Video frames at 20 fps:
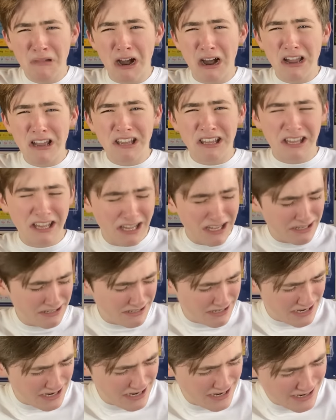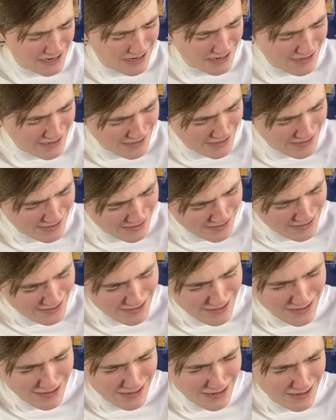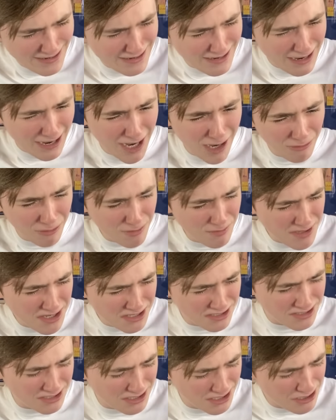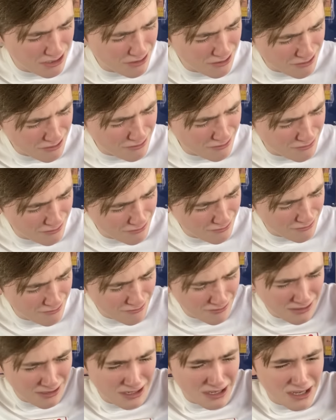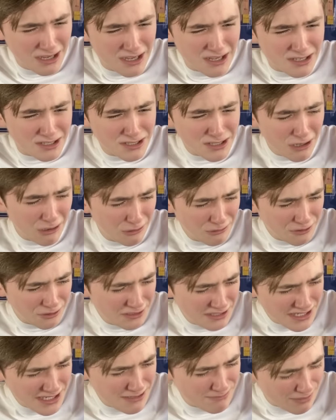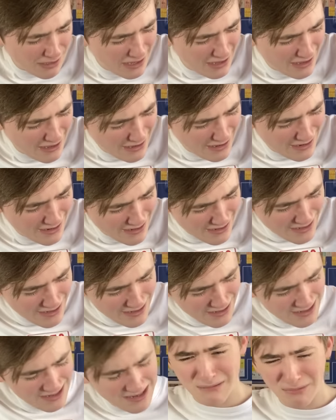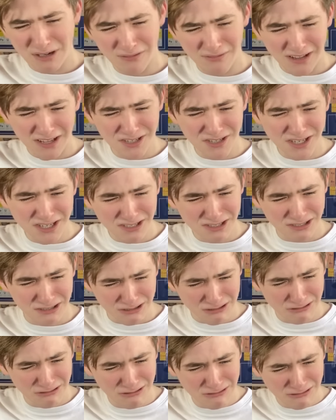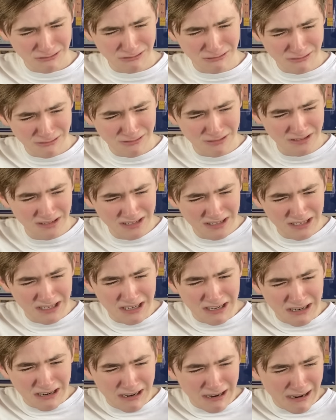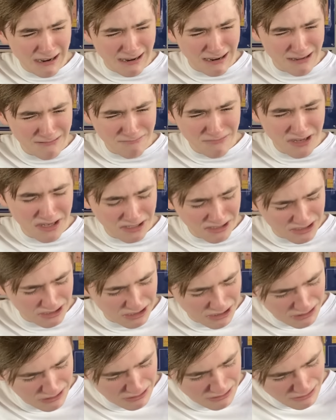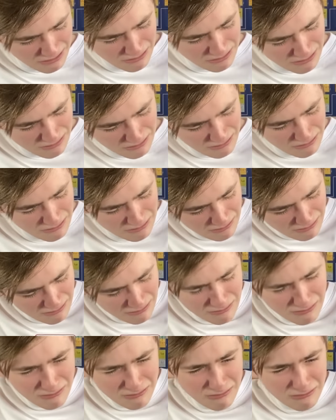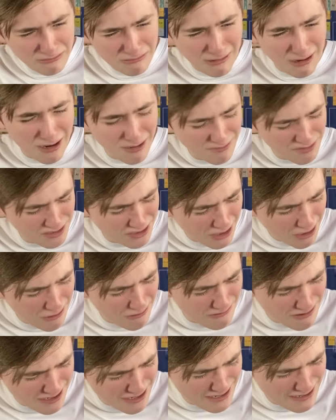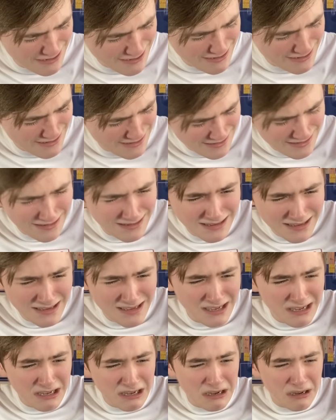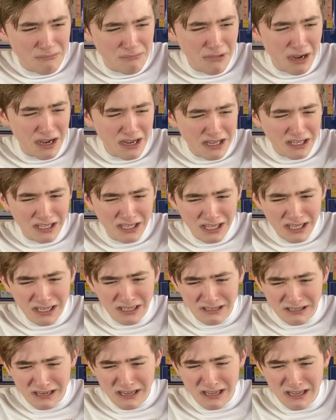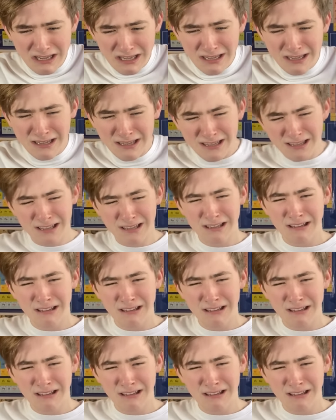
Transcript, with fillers: My kidney, I will miss you. Sold on eBay, Temple of Airjitzu. I miss you. I'm sorry. My kidney.